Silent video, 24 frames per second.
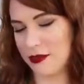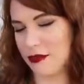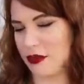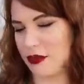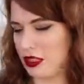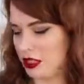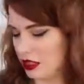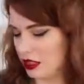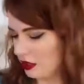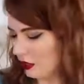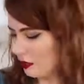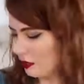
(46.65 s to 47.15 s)

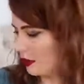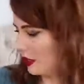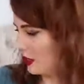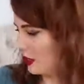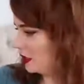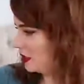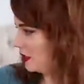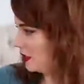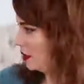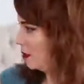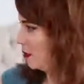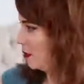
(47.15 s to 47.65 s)
I'm a little
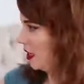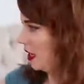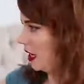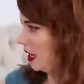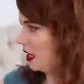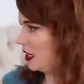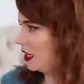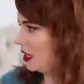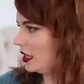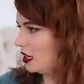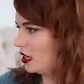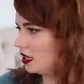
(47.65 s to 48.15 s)
bit
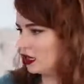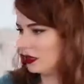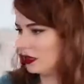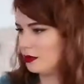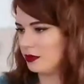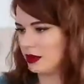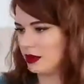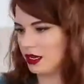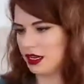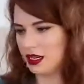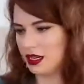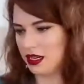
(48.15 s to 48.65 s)
intimidated,
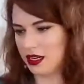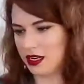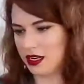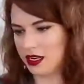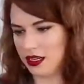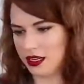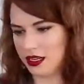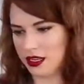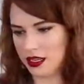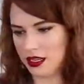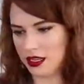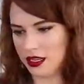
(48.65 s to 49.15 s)
but
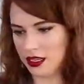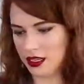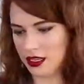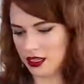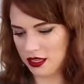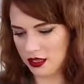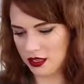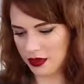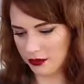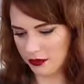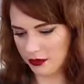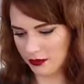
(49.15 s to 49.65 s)

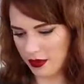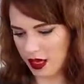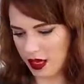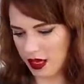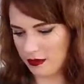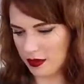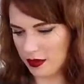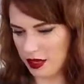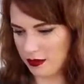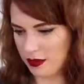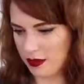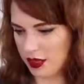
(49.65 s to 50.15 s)

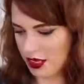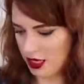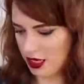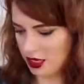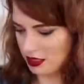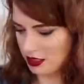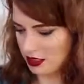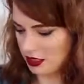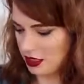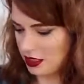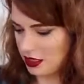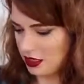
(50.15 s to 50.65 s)
maybe
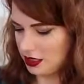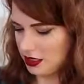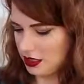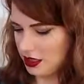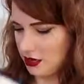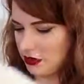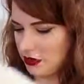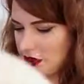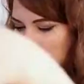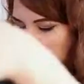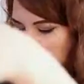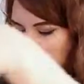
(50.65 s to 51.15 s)
because it is
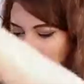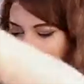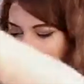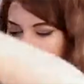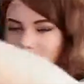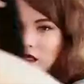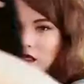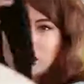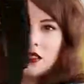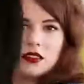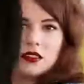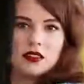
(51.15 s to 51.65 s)
so
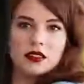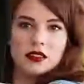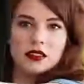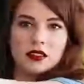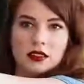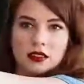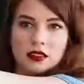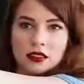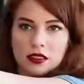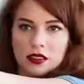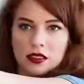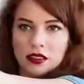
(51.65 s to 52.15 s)

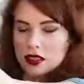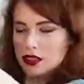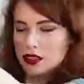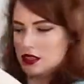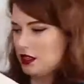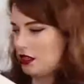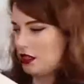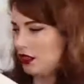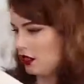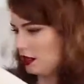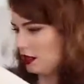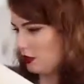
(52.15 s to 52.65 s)
intense,
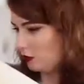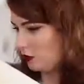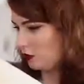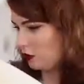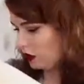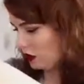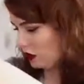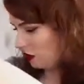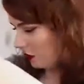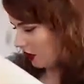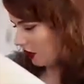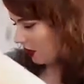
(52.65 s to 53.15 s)
it
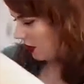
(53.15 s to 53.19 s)
will